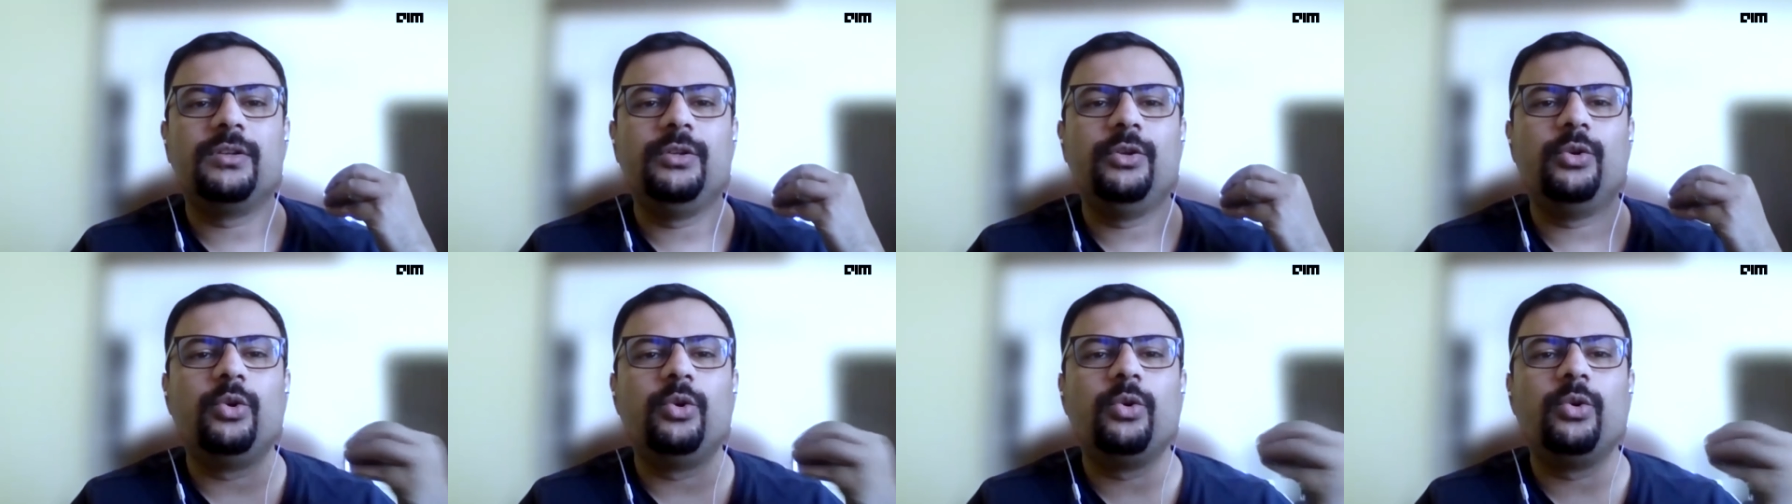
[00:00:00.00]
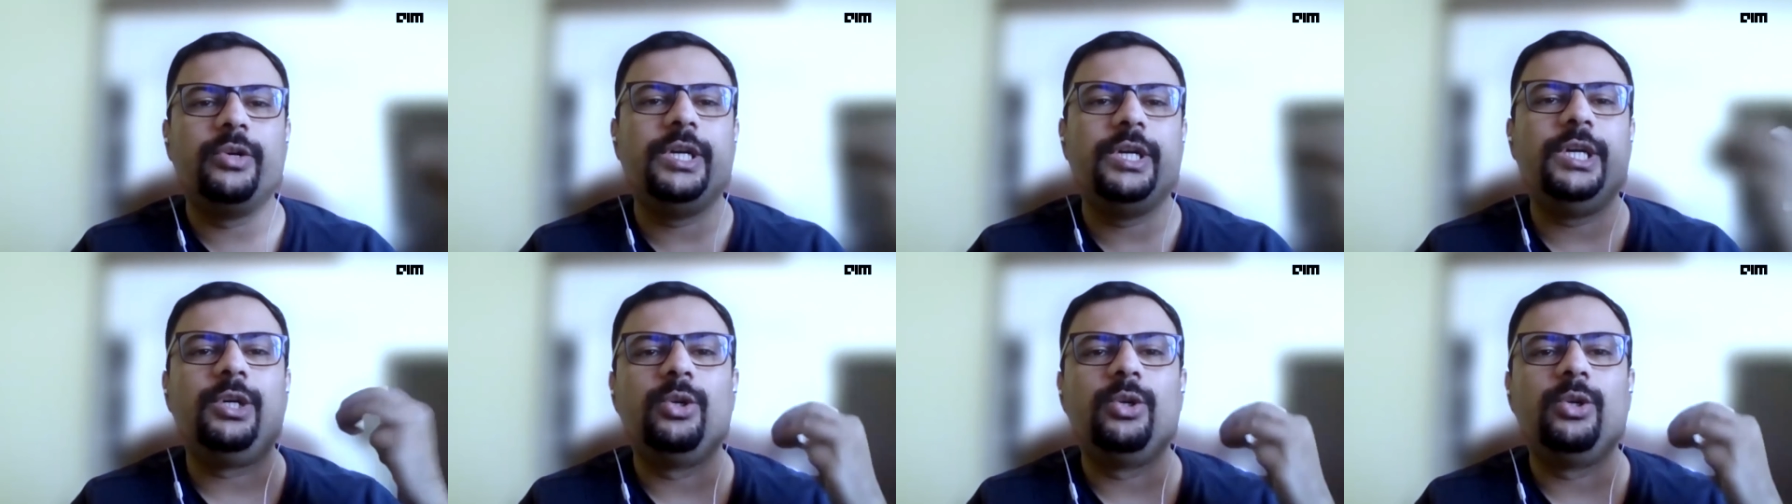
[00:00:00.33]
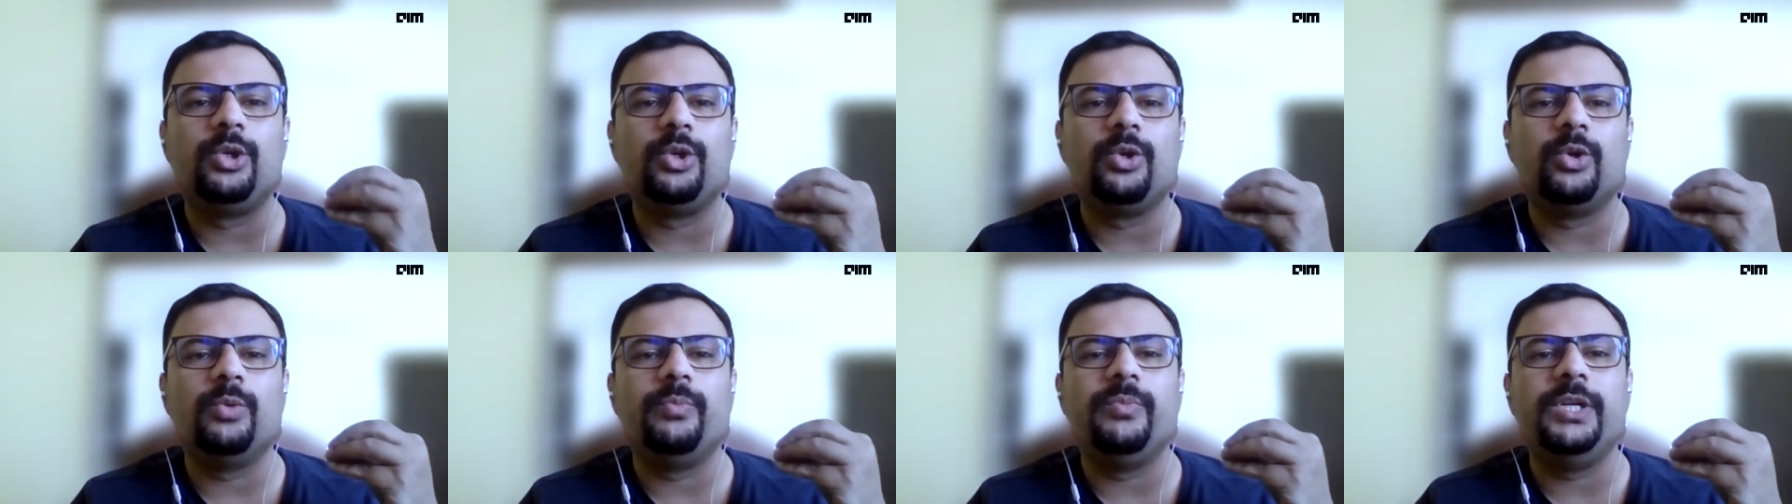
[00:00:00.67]
You don't need to
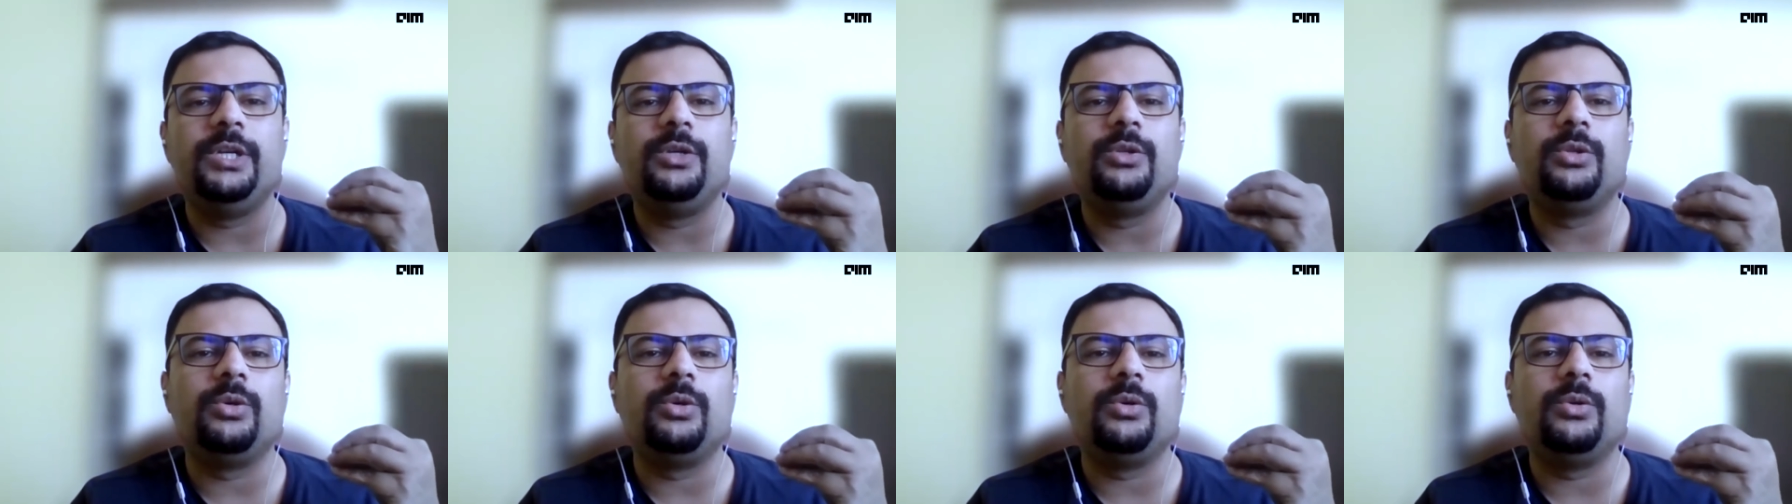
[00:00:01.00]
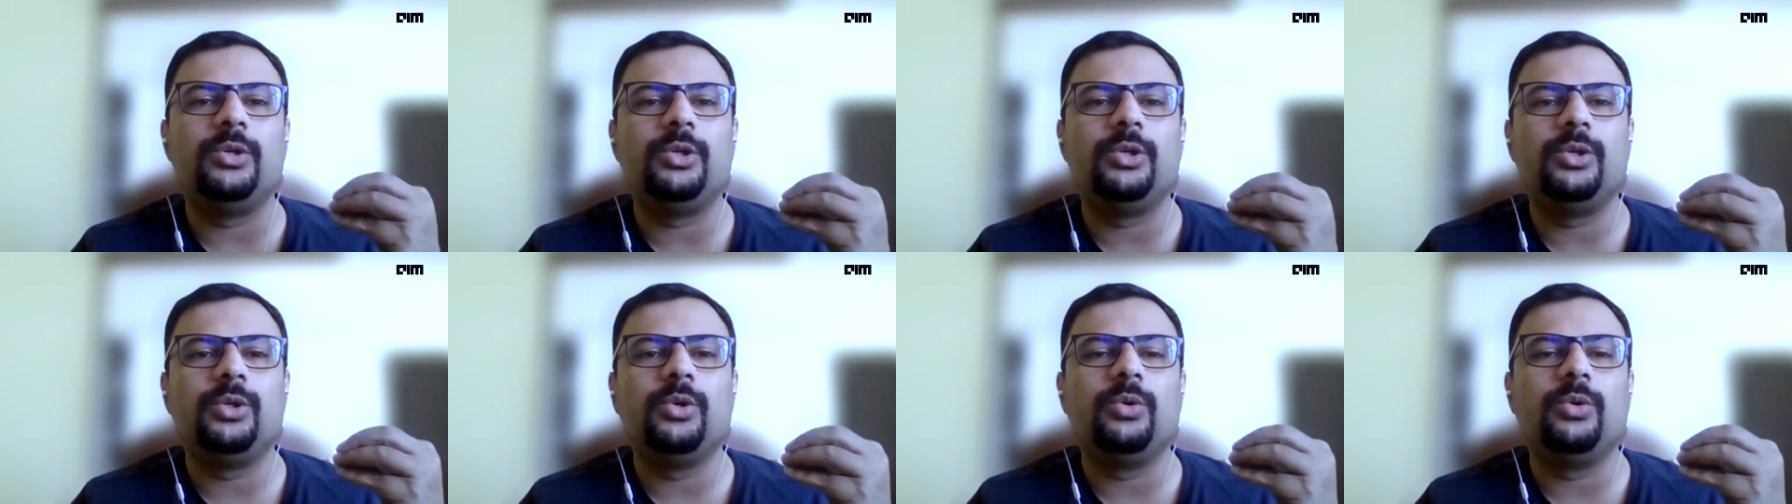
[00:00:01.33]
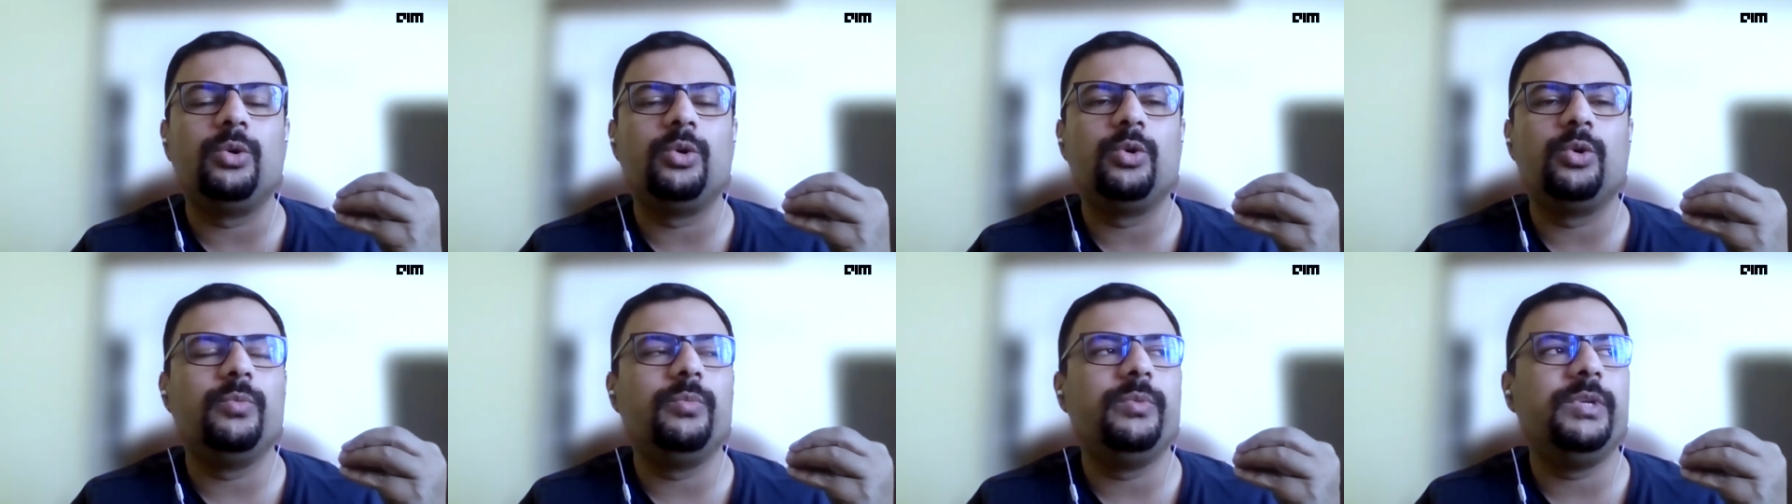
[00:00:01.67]
show me through, show
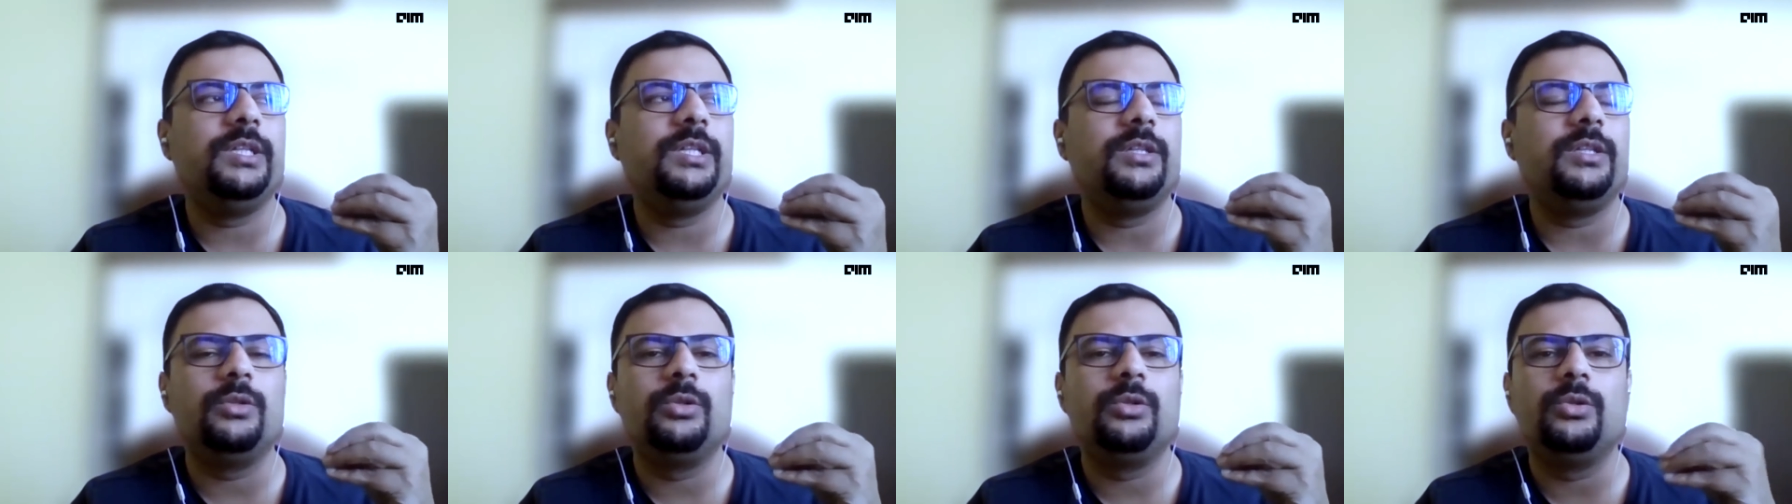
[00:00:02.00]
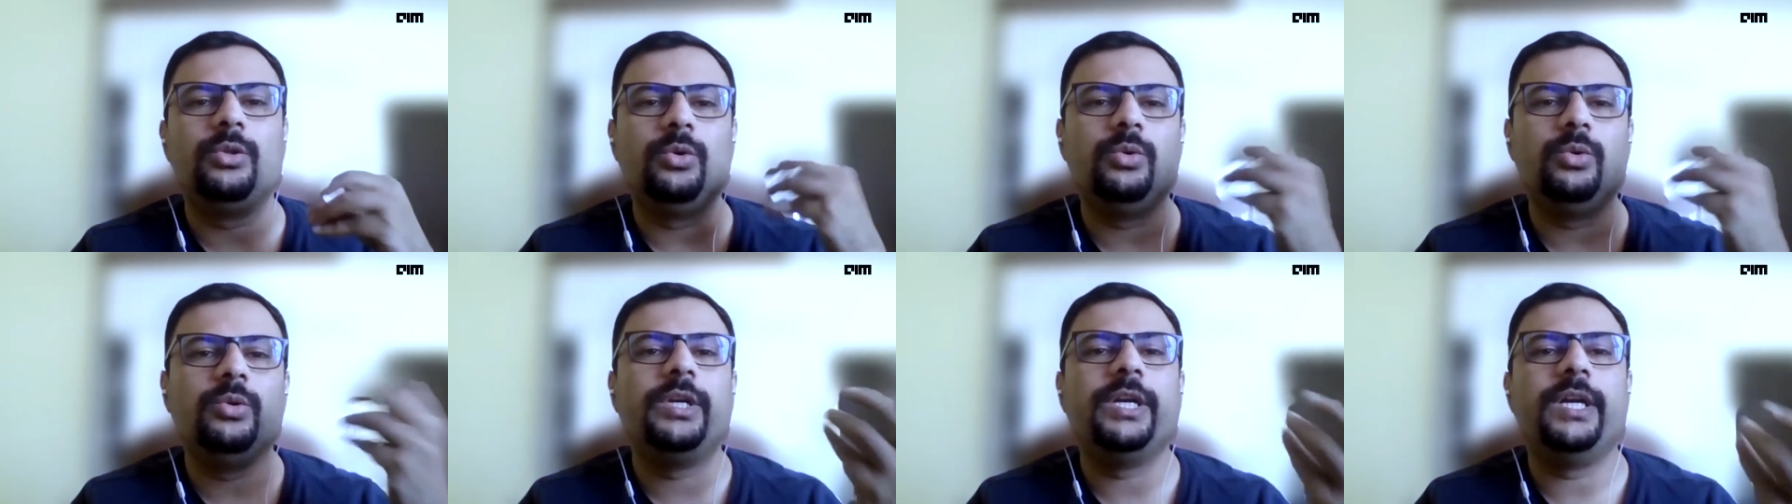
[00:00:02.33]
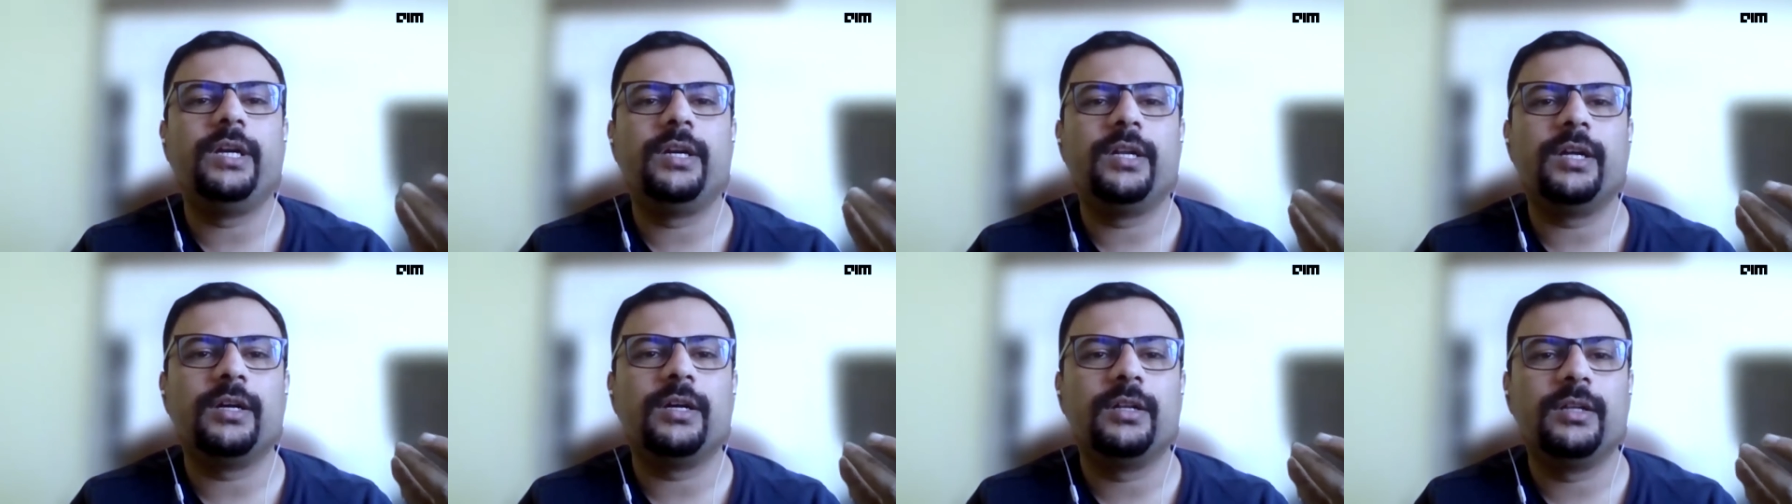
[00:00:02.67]
to me through
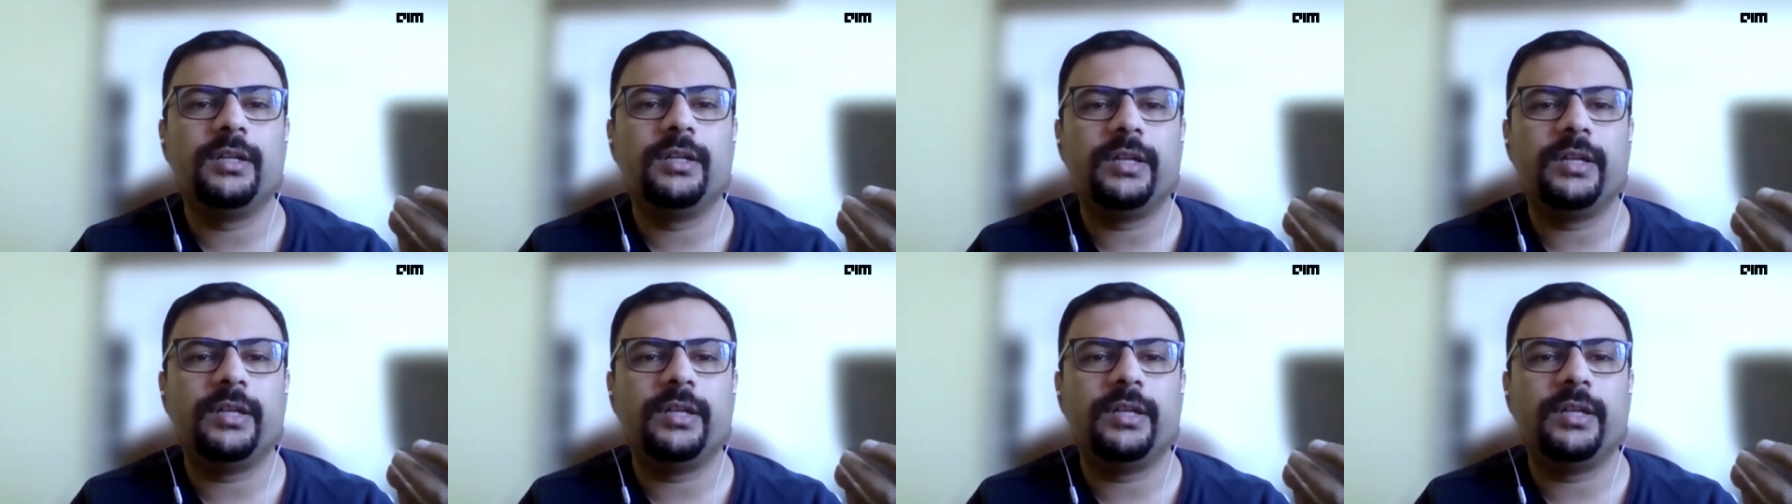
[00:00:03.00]
data,